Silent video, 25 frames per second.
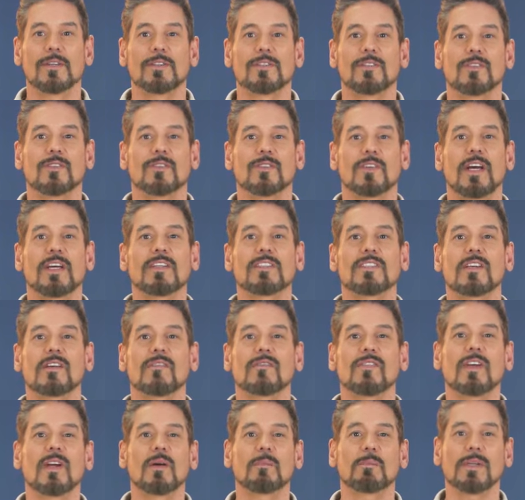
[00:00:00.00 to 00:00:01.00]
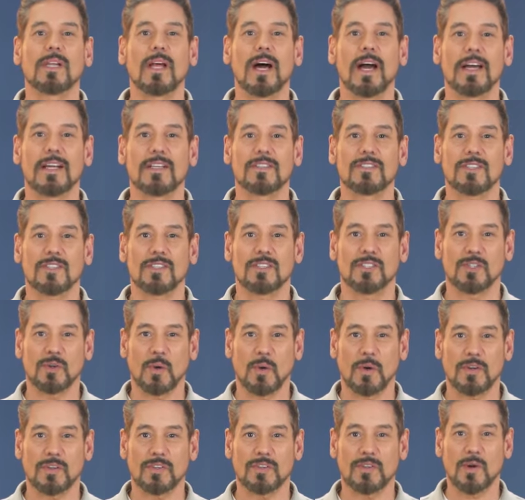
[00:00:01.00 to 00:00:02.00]
To test if an appliance is
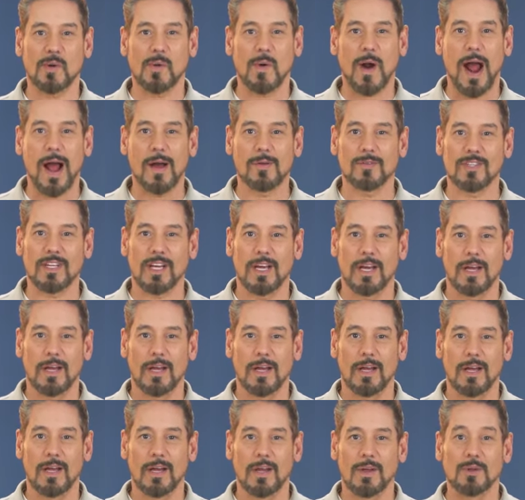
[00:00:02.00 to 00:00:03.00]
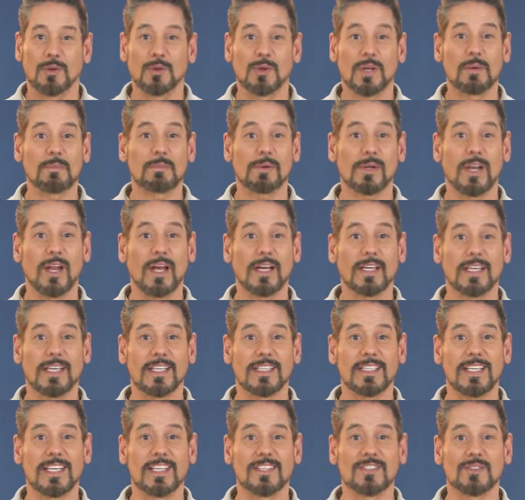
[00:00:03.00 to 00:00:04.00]
shorted to ground, you can plug
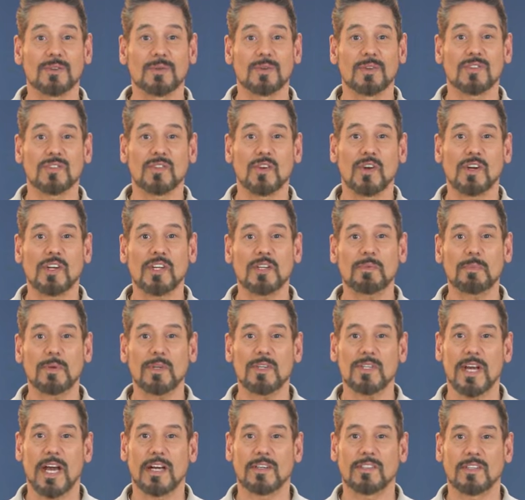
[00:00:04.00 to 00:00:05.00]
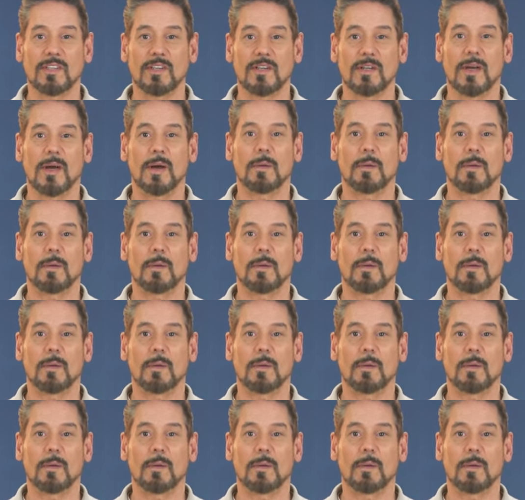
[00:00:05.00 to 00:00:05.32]
it into a circuit protected